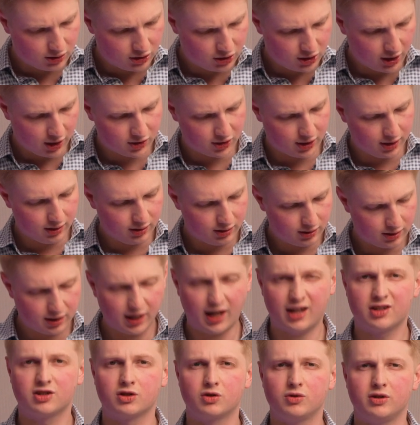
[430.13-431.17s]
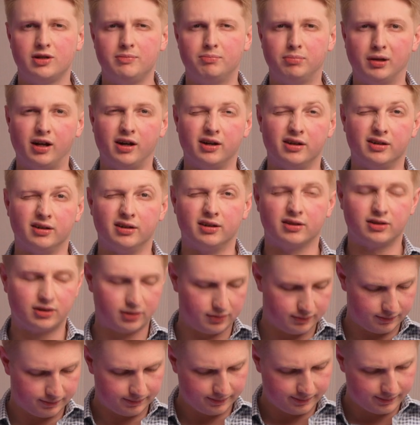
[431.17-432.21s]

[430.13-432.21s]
shutter, category blinds.